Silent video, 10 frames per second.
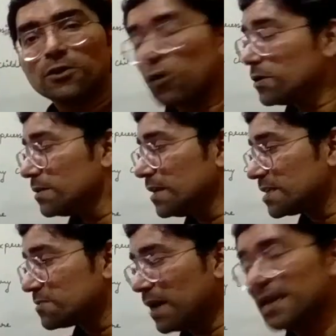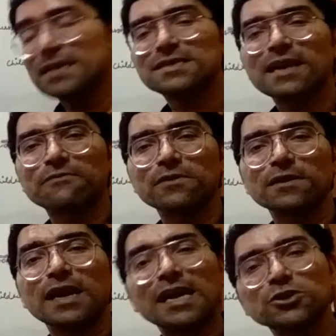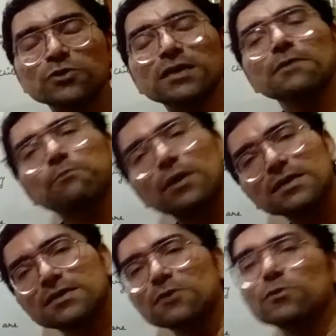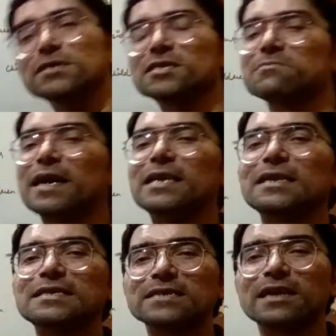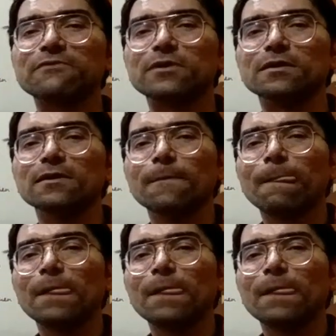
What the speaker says: Not the smile is referred. Actually the person who is smiling is referred.